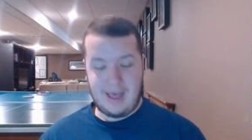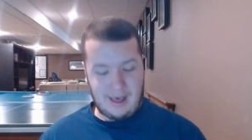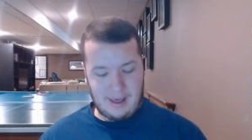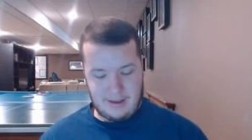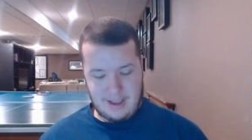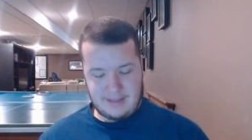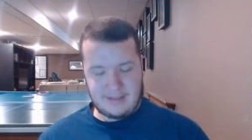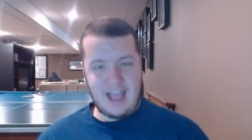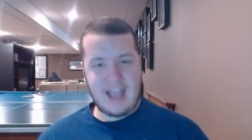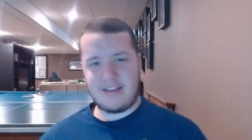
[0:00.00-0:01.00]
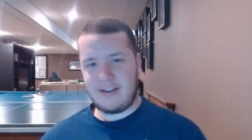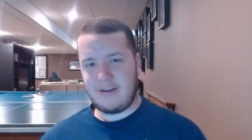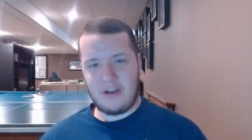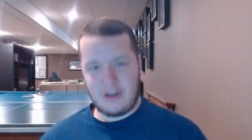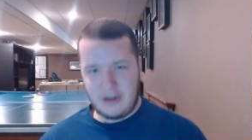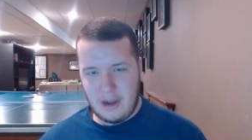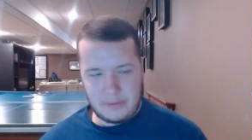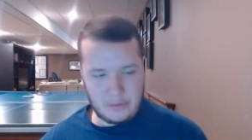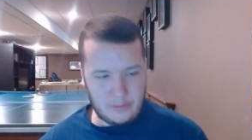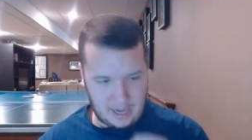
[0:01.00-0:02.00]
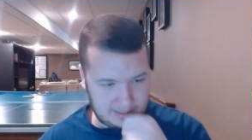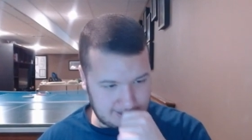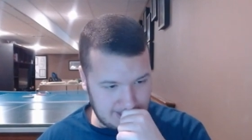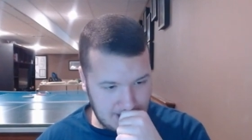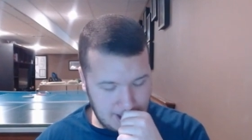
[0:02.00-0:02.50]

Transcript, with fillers: Uh, it lasted a good couple weeks